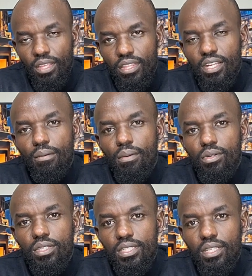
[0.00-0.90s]
Think
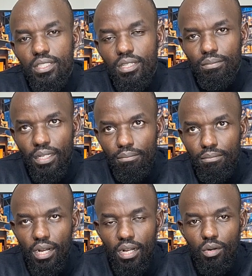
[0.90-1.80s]
about some time
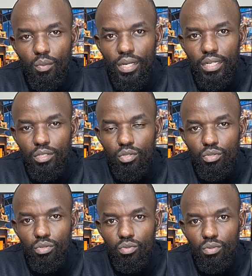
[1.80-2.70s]
back when
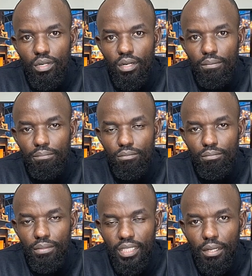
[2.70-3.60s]
you
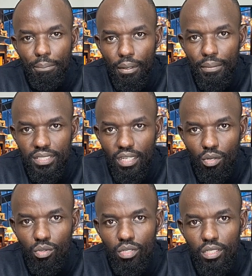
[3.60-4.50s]
making payments
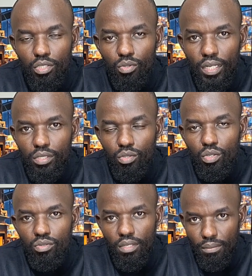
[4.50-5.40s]
alone, you had to go
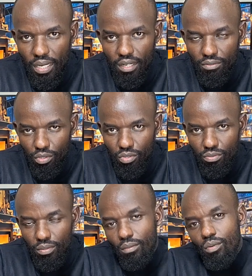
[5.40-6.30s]
to the bank for you to
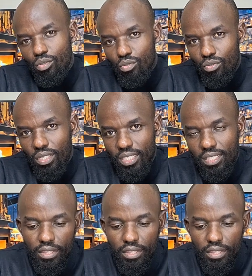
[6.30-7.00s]
be able to do that.